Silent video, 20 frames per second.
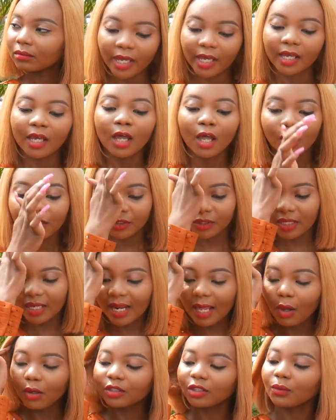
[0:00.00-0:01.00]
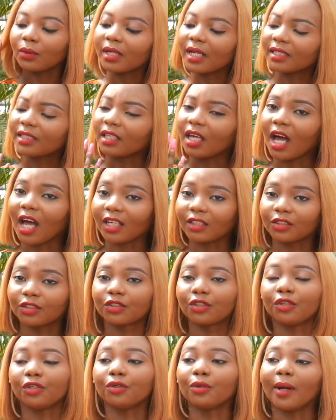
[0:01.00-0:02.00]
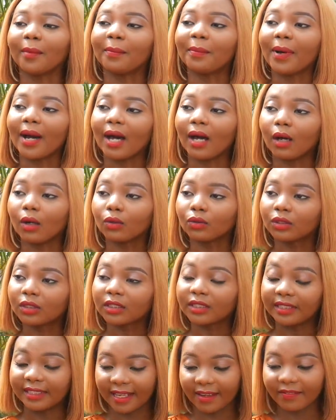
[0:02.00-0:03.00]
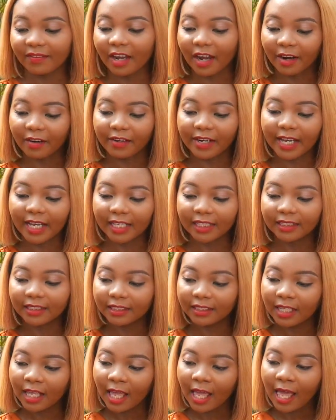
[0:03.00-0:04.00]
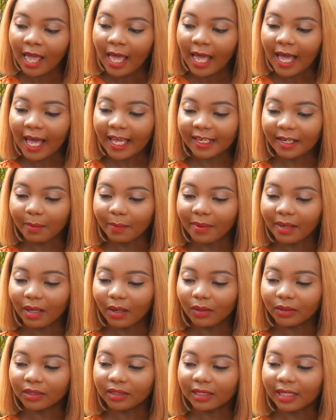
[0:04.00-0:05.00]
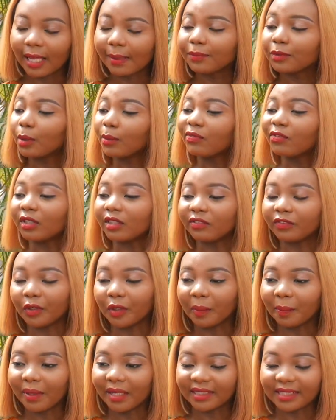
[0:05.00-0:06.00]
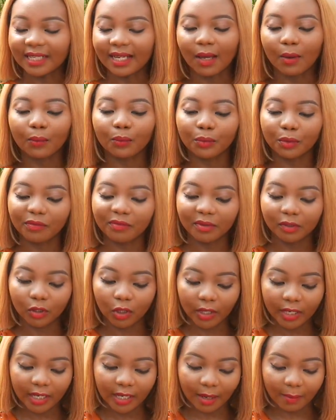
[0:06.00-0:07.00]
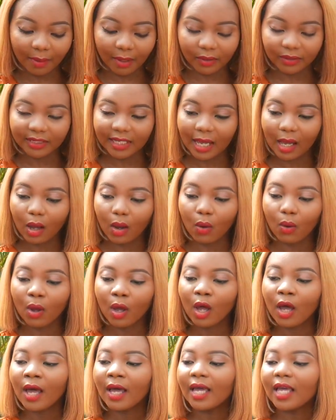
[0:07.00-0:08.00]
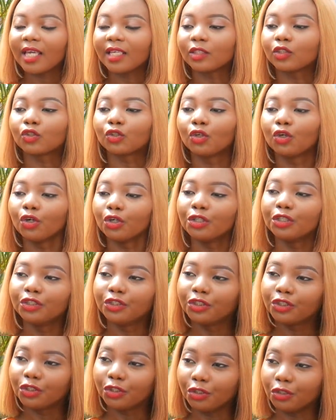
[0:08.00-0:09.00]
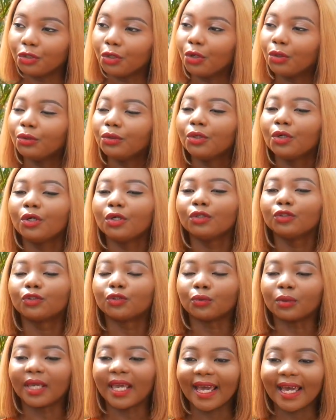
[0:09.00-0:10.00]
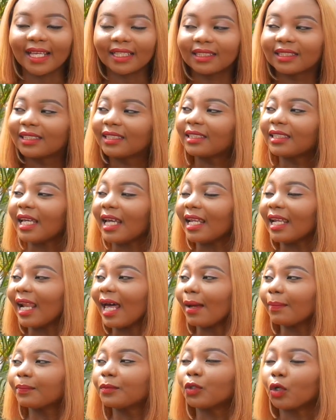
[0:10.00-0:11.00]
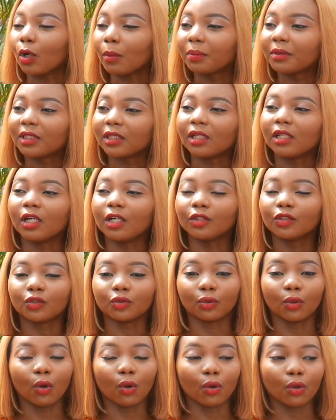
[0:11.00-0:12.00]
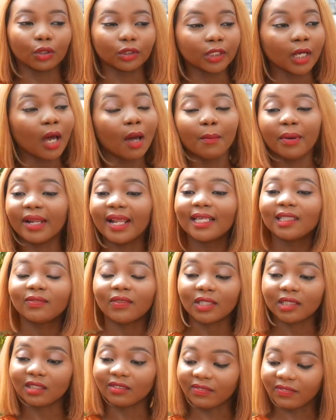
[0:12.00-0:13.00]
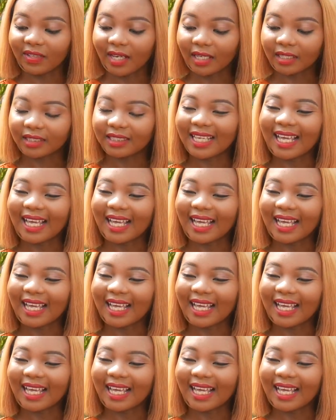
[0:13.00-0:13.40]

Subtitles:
Okay, so then I also wanted to ask you about dev careers and about laptop for developers. And now we'll be talking about how it's good, to get a laptop to learn to code. But let's face the facts.